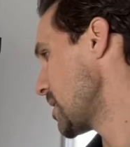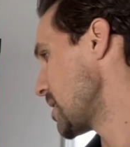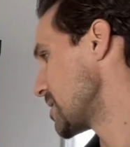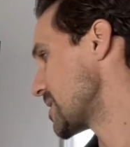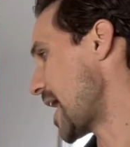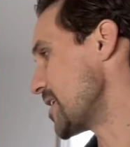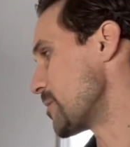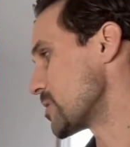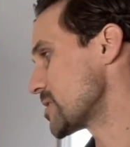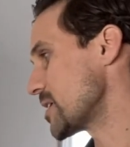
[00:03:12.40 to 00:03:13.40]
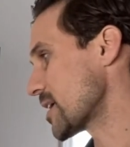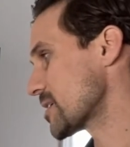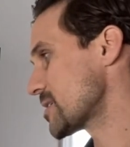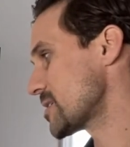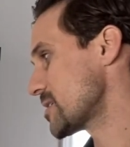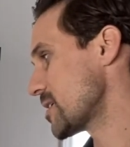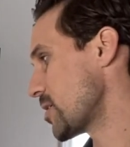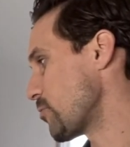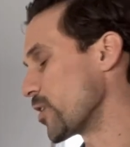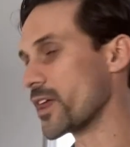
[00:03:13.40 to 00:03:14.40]
Stat number six,
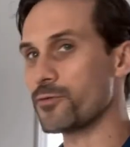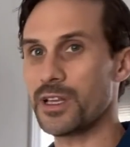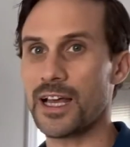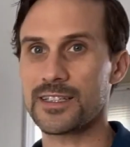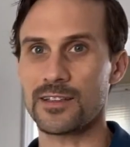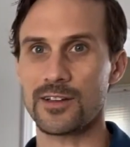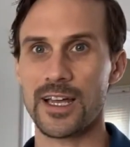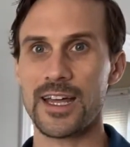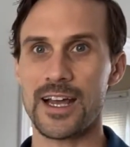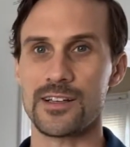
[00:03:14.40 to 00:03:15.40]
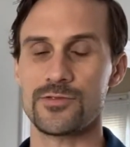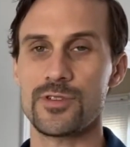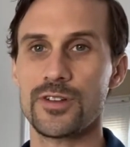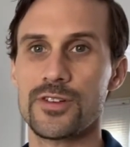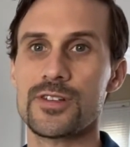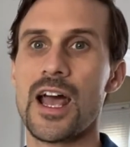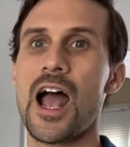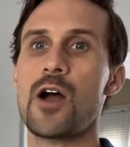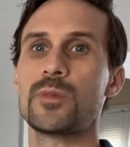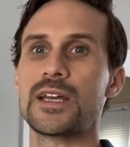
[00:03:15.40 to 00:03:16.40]
one that we like to look at as realtors,
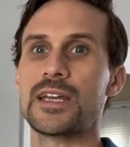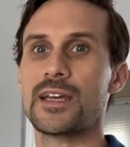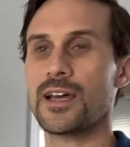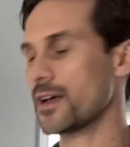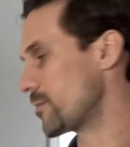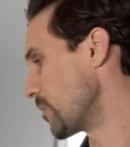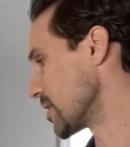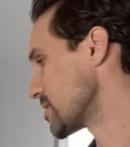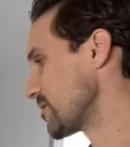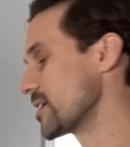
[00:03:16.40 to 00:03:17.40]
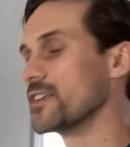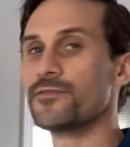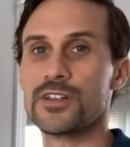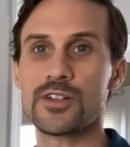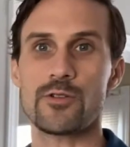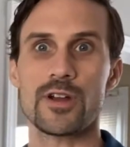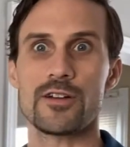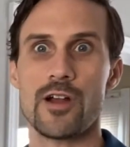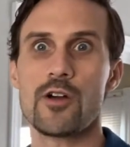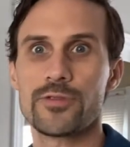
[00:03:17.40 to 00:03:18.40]
how many months of inventory
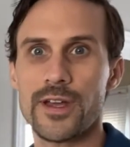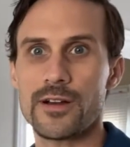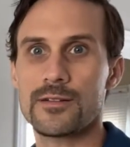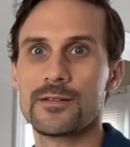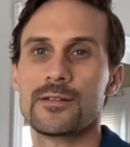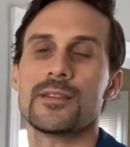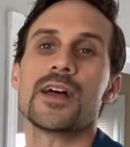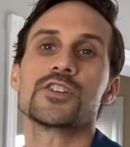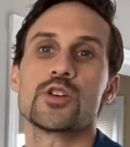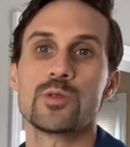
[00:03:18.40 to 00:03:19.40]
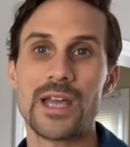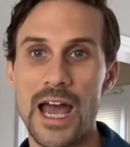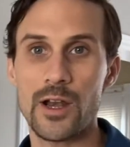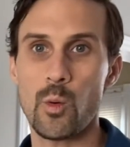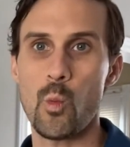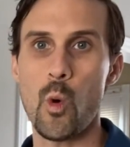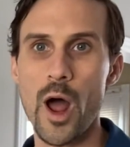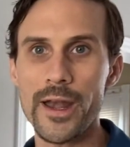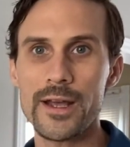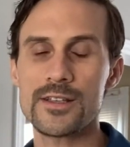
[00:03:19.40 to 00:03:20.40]
are out there? Last year we had
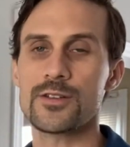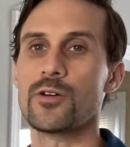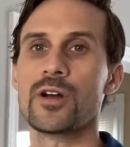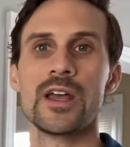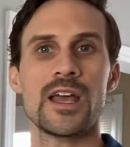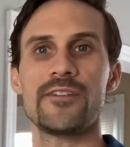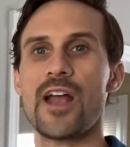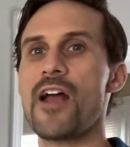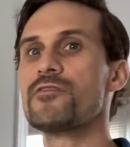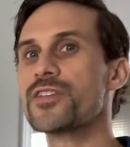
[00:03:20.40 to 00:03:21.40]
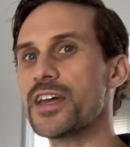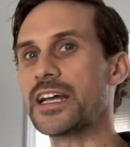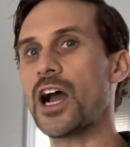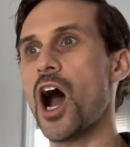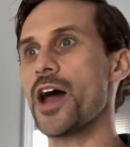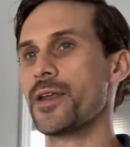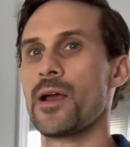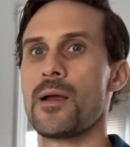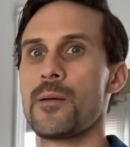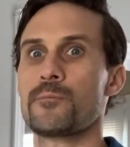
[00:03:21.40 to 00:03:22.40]
1. So if everything got
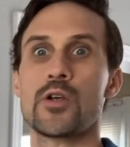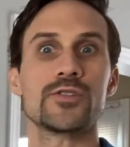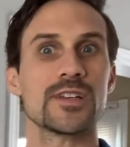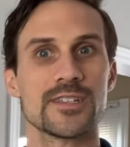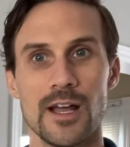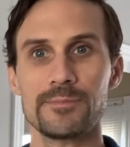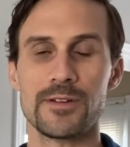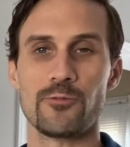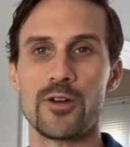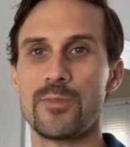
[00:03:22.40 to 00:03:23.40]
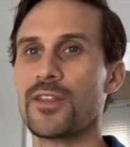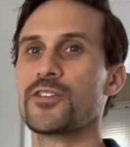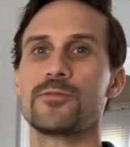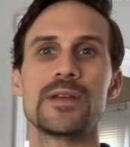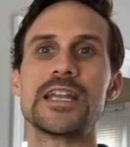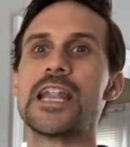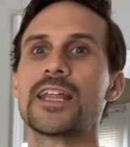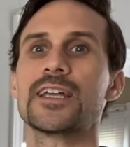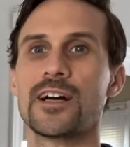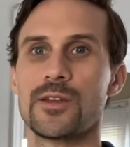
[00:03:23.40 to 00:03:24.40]
purchased up in 1 month, there'd be
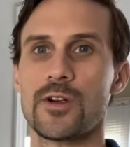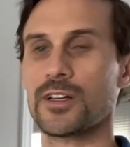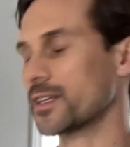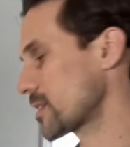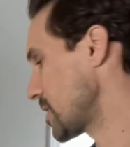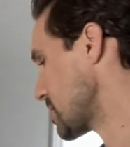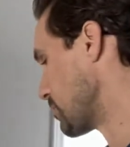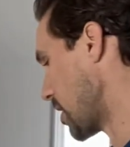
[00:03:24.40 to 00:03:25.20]
nothing on the market. This